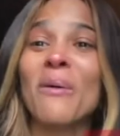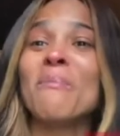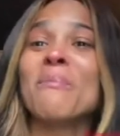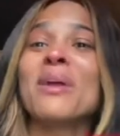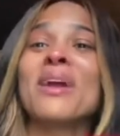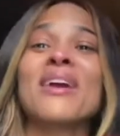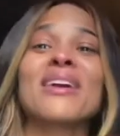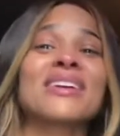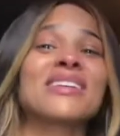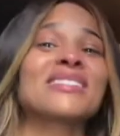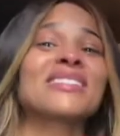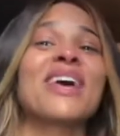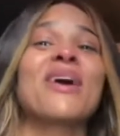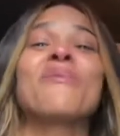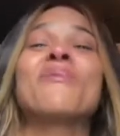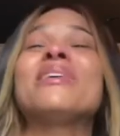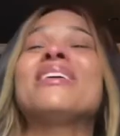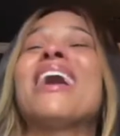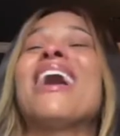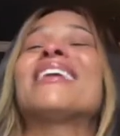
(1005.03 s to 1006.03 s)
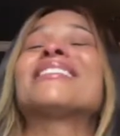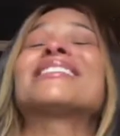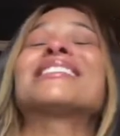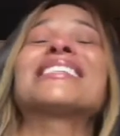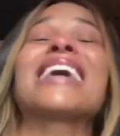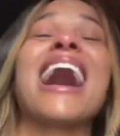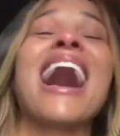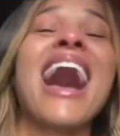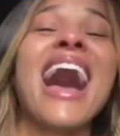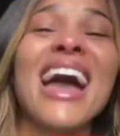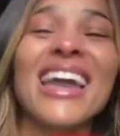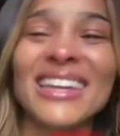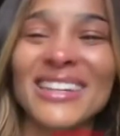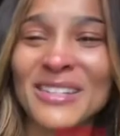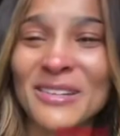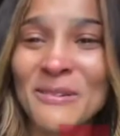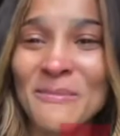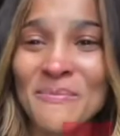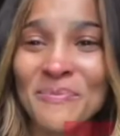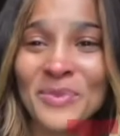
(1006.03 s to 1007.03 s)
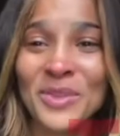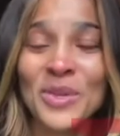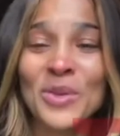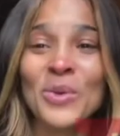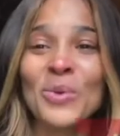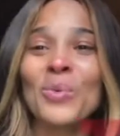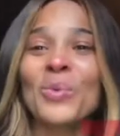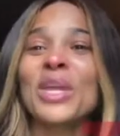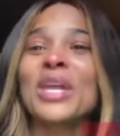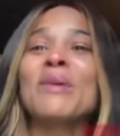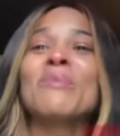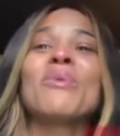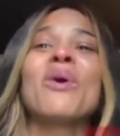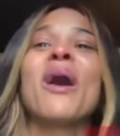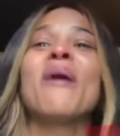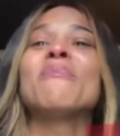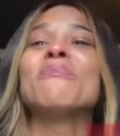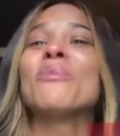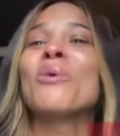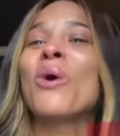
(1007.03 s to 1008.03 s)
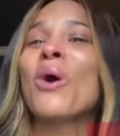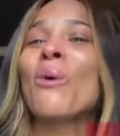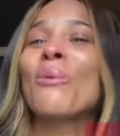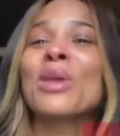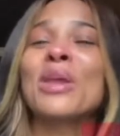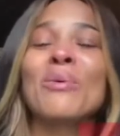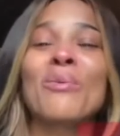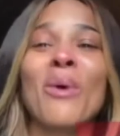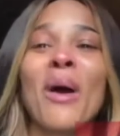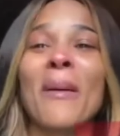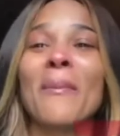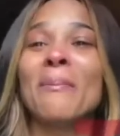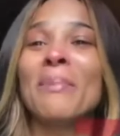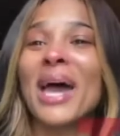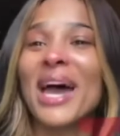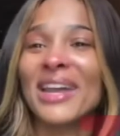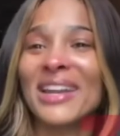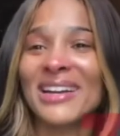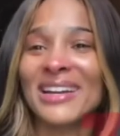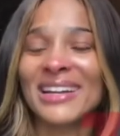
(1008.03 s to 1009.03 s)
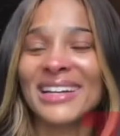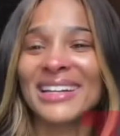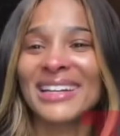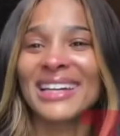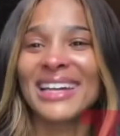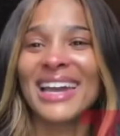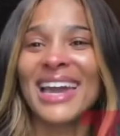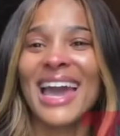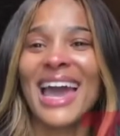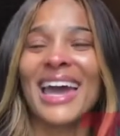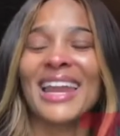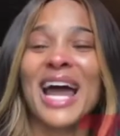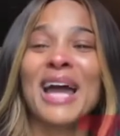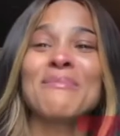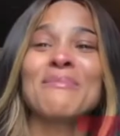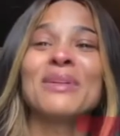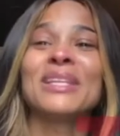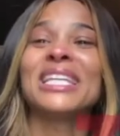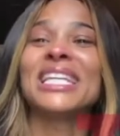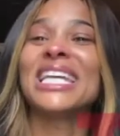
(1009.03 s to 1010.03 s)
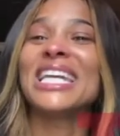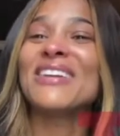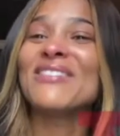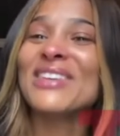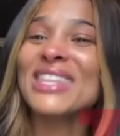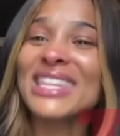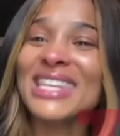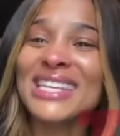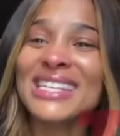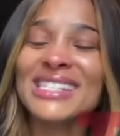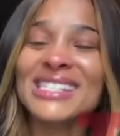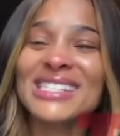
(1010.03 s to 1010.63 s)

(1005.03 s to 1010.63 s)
Cause you do stupid shit like rejoice when Biden is your president It's lock you. This shit just, you know,